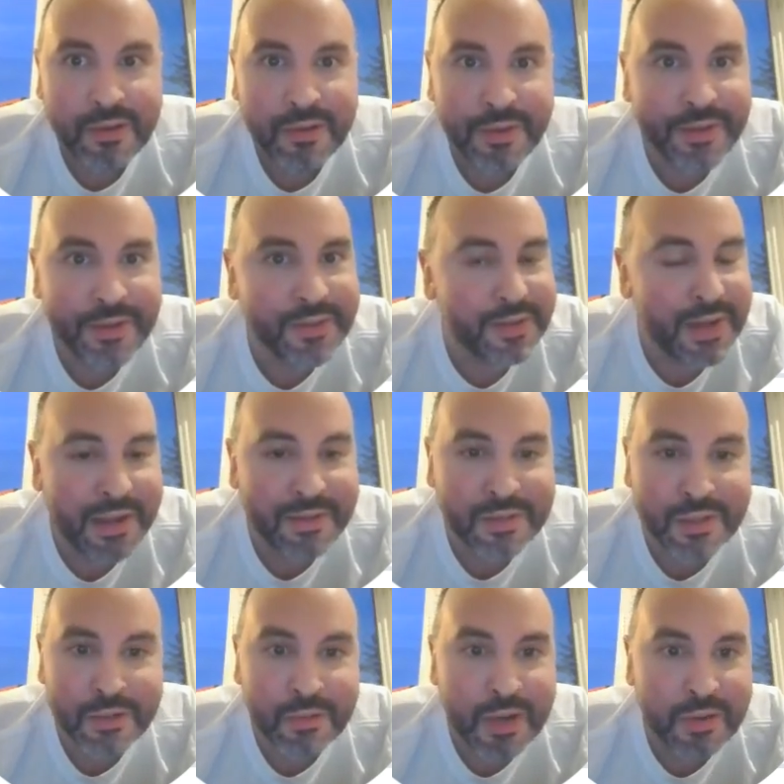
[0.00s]
It's
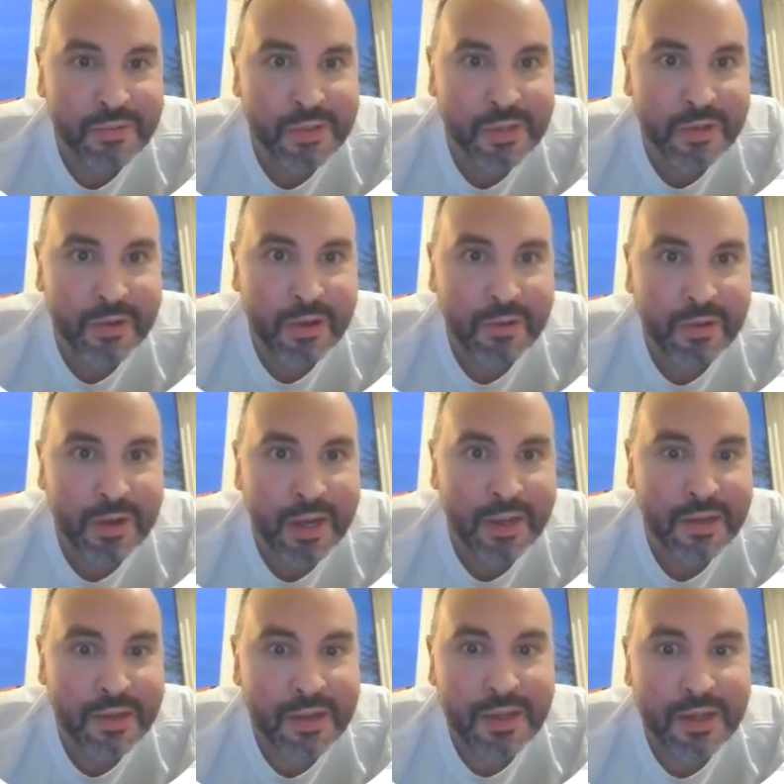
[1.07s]
dancing around too.
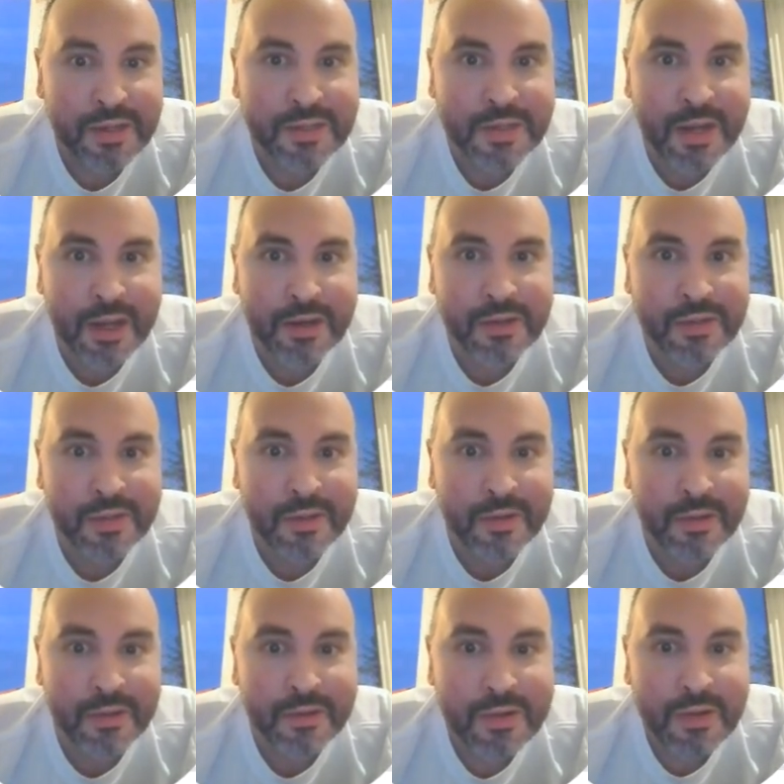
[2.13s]
Okay. It's not
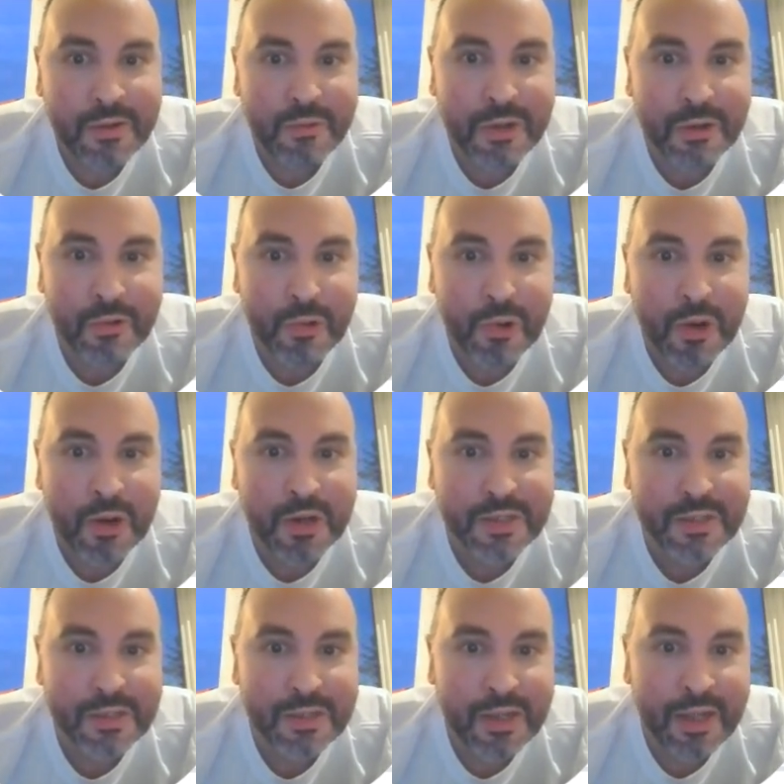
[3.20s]
until we
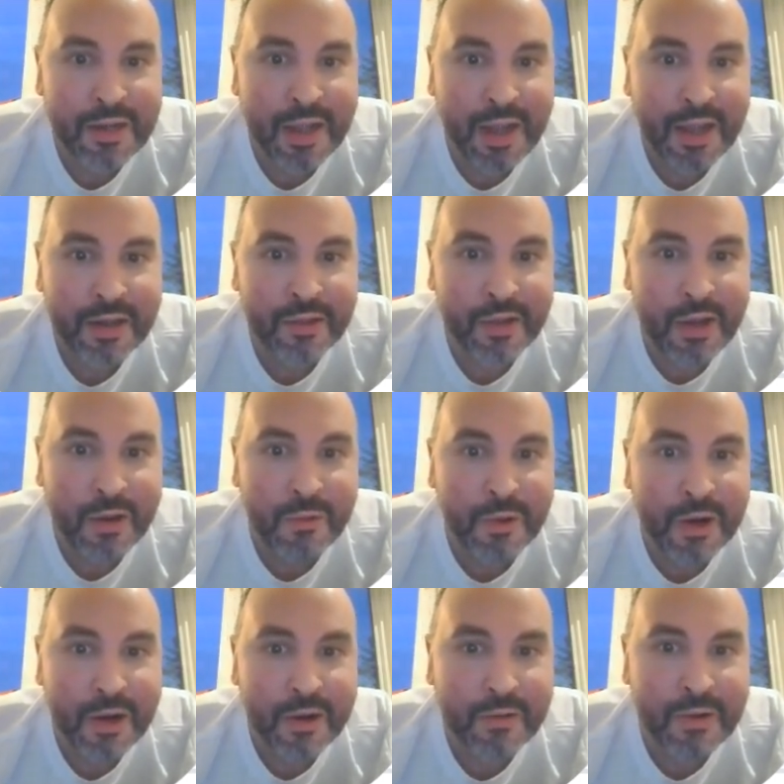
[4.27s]
cross and head
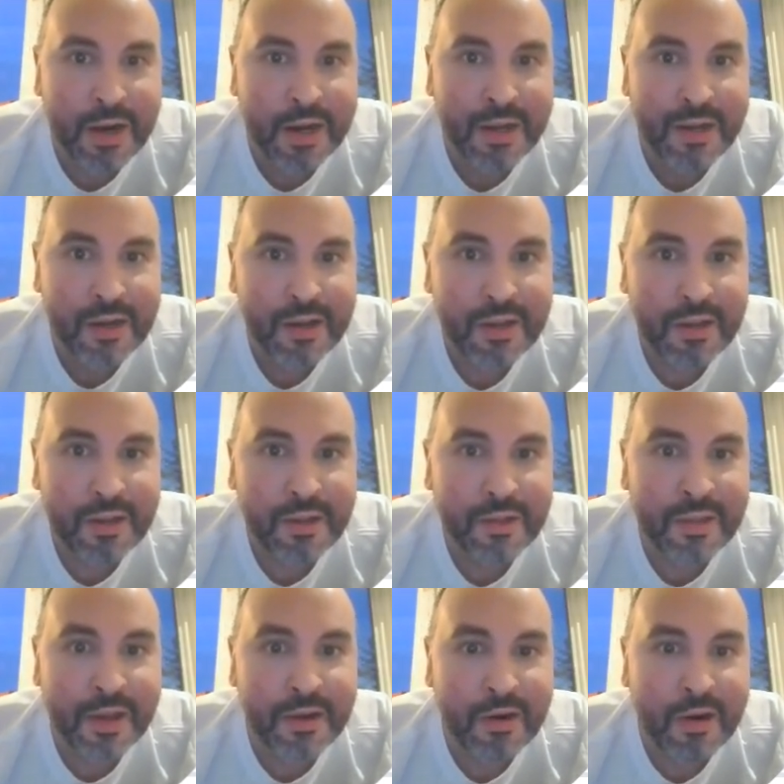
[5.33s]
lower, right,
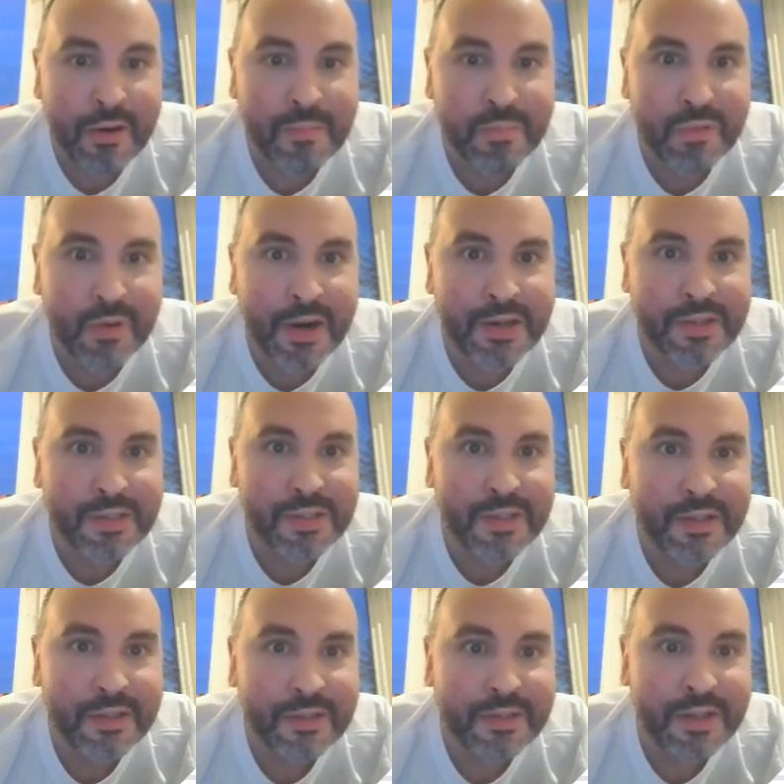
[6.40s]
that our
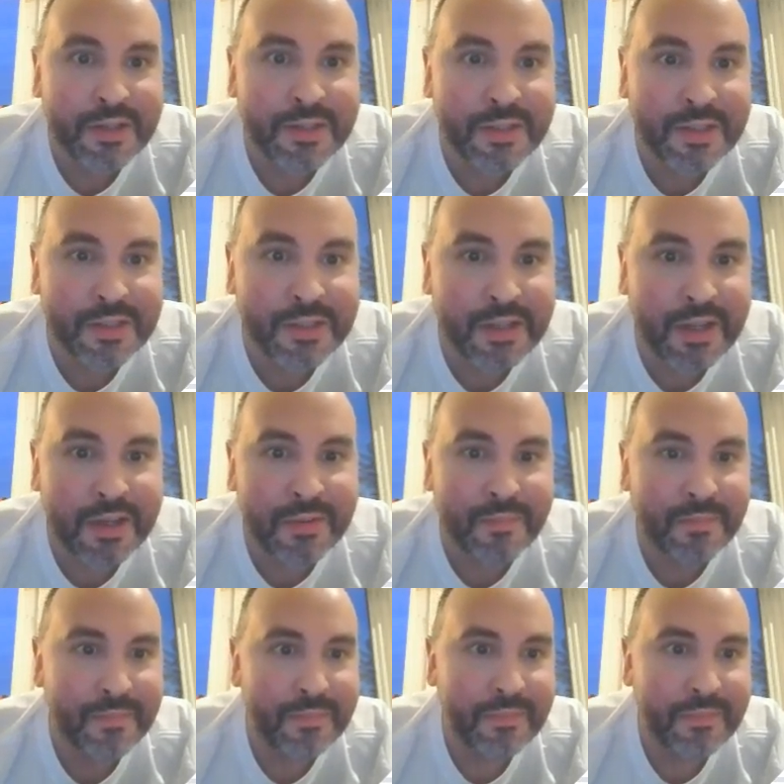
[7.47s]
price does the same.